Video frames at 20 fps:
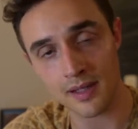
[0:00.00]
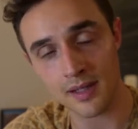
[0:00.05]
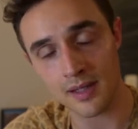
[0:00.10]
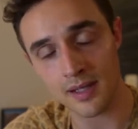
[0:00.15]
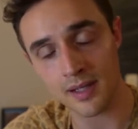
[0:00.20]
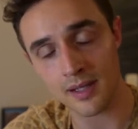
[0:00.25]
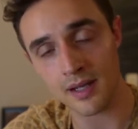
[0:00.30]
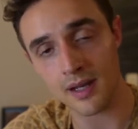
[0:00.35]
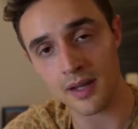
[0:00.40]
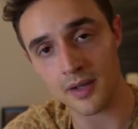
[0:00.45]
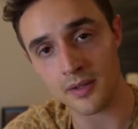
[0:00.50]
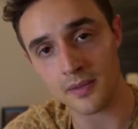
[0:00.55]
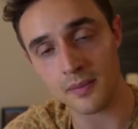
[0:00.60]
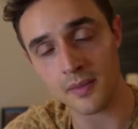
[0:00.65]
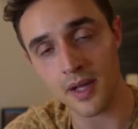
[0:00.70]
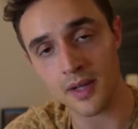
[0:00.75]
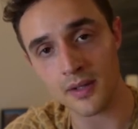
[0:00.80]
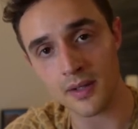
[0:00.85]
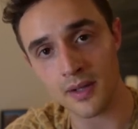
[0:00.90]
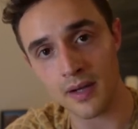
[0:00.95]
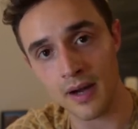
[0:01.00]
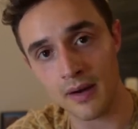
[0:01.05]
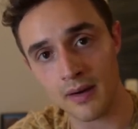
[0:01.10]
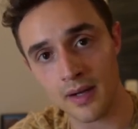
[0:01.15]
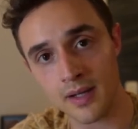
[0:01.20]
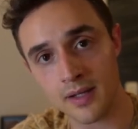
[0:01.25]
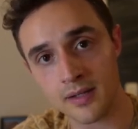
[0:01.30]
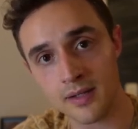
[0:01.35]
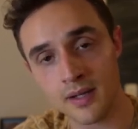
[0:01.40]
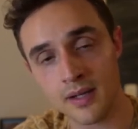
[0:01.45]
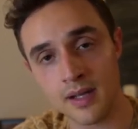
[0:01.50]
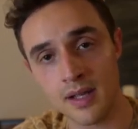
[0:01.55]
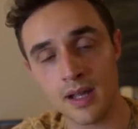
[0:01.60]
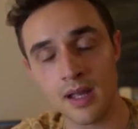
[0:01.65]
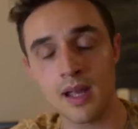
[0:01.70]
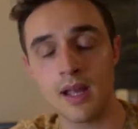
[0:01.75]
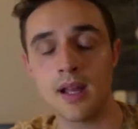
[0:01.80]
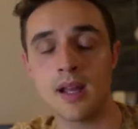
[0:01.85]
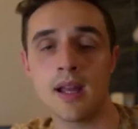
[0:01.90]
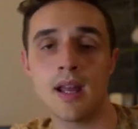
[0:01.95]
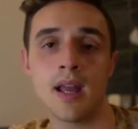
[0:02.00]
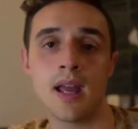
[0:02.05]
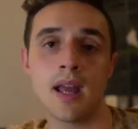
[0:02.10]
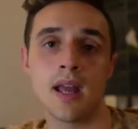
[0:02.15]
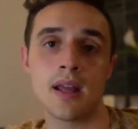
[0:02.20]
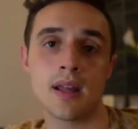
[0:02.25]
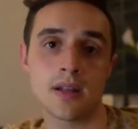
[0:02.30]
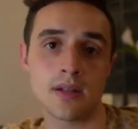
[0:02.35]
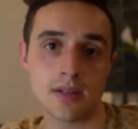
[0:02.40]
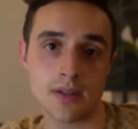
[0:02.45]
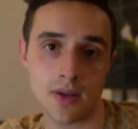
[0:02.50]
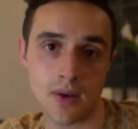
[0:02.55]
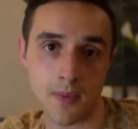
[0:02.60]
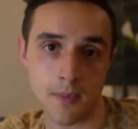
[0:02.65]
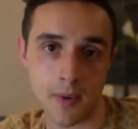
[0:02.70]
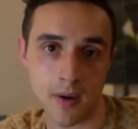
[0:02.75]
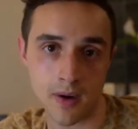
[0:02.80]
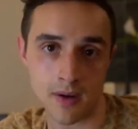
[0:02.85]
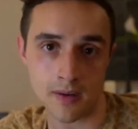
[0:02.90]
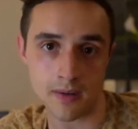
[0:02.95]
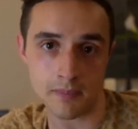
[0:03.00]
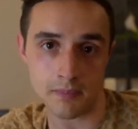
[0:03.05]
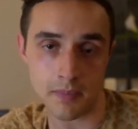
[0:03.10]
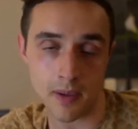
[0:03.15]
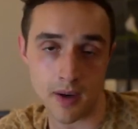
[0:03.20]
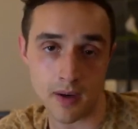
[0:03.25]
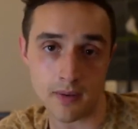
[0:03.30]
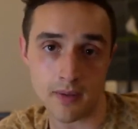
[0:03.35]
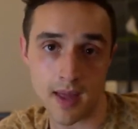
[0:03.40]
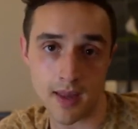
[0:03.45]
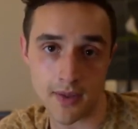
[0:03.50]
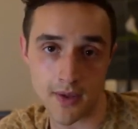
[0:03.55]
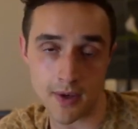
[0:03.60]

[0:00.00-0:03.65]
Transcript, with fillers: than in other other areas. And so part of, part of that